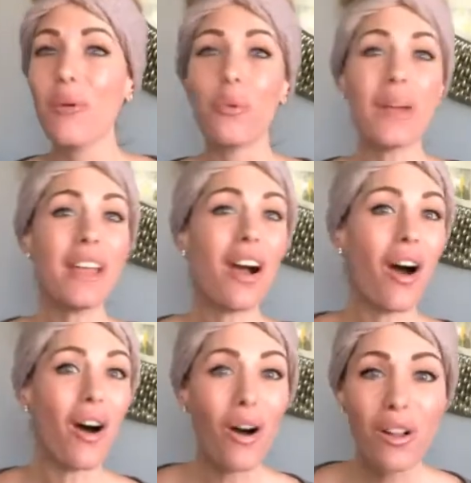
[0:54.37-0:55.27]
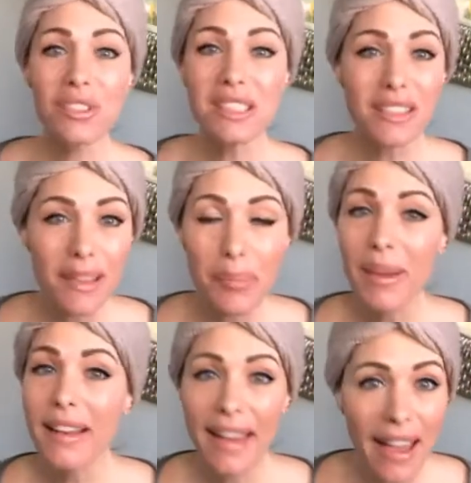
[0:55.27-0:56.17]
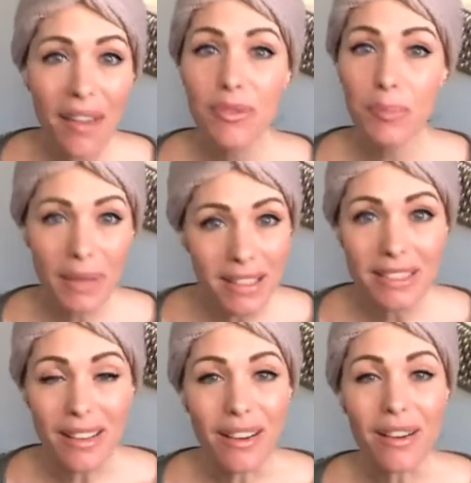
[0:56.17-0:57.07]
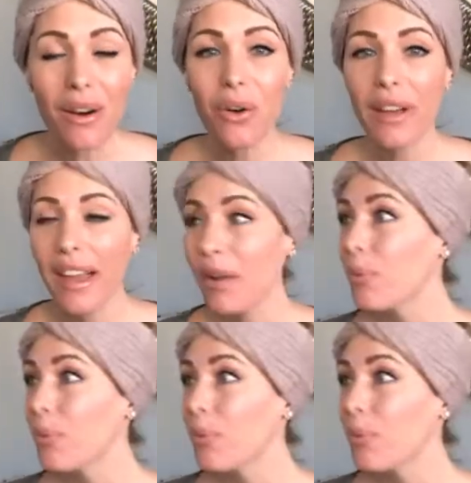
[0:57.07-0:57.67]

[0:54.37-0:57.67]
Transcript: We all slip and have the pizza, okay?